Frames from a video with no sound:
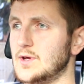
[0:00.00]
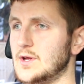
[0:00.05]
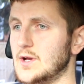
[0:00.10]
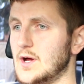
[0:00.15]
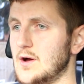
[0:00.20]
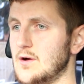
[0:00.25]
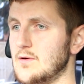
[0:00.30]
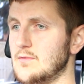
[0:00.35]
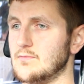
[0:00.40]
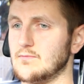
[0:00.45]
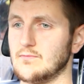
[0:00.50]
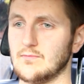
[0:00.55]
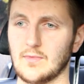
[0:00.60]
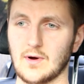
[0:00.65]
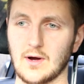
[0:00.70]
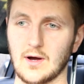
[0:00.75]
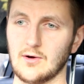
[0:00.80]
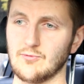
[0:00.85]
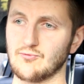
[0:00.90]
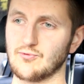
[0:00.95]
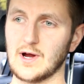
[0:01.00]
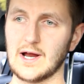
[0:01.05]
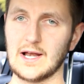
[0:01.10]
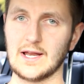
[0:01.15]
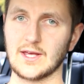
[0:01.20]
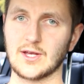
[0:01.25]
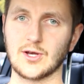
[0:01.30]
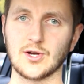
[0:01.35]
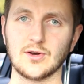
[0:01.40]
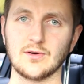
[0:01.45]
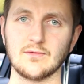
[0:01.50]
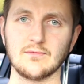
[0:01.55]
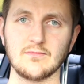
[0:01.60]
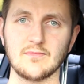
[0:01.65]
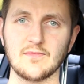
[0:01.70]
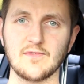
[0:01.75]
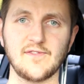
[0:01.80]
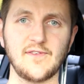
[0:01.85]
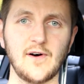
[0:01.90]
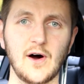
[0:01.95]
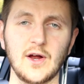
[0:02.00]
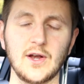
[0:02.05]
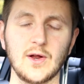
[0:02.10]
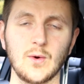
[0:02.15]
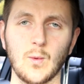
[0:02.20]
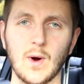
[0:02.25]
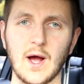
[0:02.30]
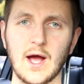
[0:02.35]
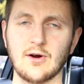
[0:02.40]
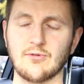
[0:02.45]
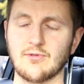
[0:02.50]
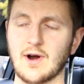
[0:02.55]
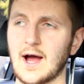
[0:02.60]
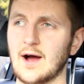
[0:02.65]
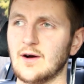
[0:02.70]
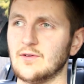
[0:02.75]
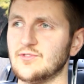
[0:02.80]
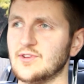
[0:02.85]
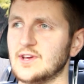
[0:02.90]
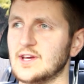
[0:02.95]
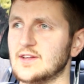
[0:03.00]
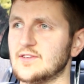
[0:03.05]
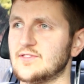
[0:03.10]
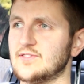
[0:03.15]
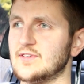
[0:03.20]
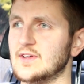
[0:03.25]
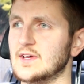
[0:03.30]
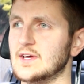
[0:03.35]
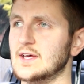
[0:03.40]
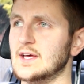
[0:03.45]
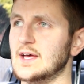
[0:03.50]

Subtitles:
You know, I really couldn't find a way around it,